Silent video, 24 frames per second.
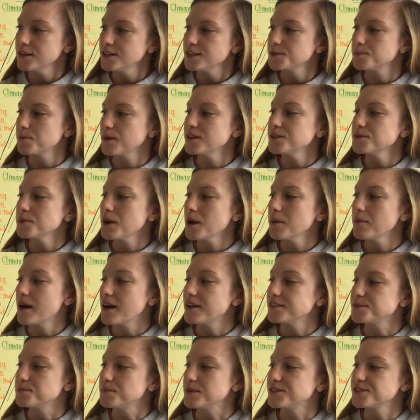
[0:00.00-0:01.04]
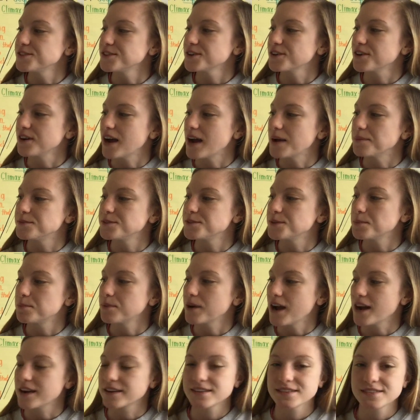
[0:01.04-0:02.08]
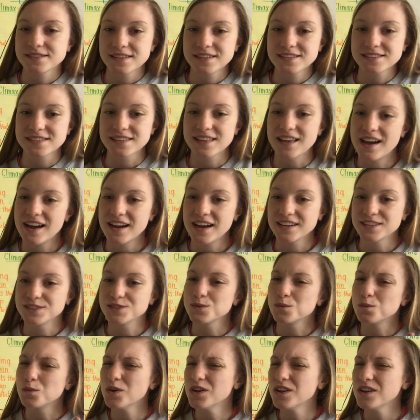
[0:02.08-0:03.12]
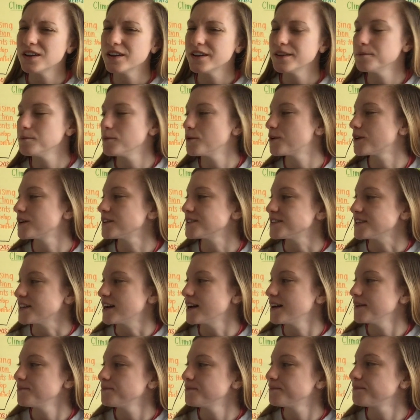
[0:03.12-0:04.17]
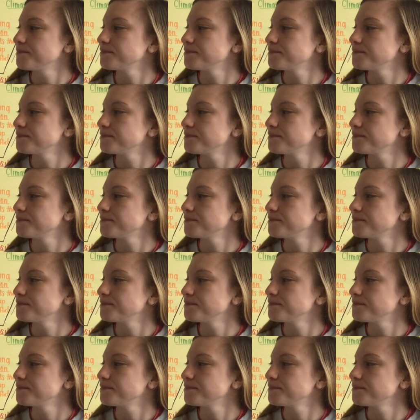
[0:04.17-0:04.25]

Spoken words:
SpongeBob asked Mr. Krabs to practice his lines one more time.